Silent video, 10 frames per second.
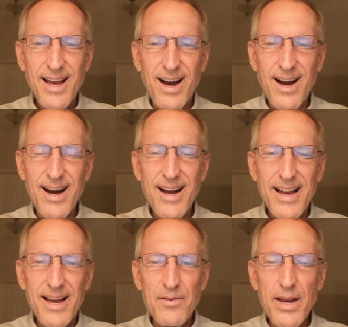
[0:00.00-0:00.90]

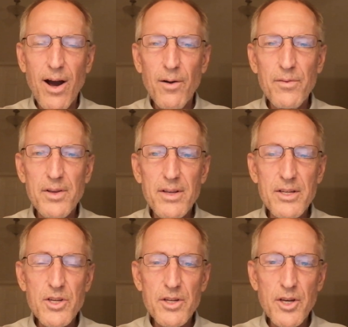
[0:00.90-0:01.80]
Now,
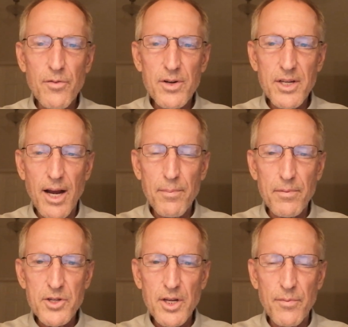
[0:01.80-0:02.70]
it's a different type
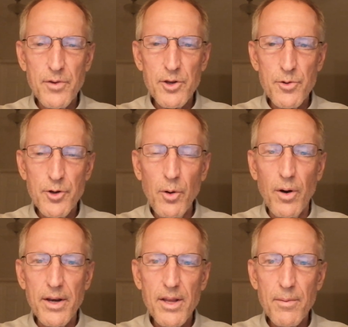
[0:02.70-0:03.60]
of stuff that you're
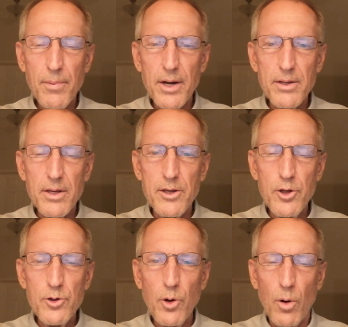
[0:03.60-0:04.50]
doing, but in
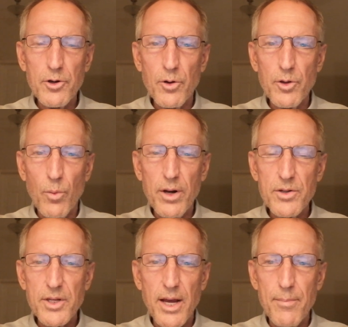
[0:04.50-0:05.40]
New York during the
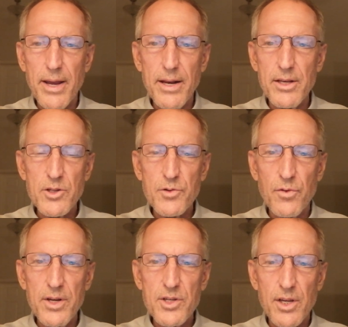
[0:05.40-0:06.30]
wintertime, man, it's
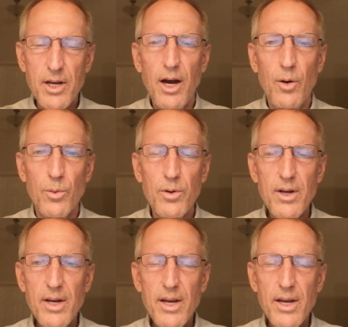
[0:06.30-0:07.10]
freezing cold.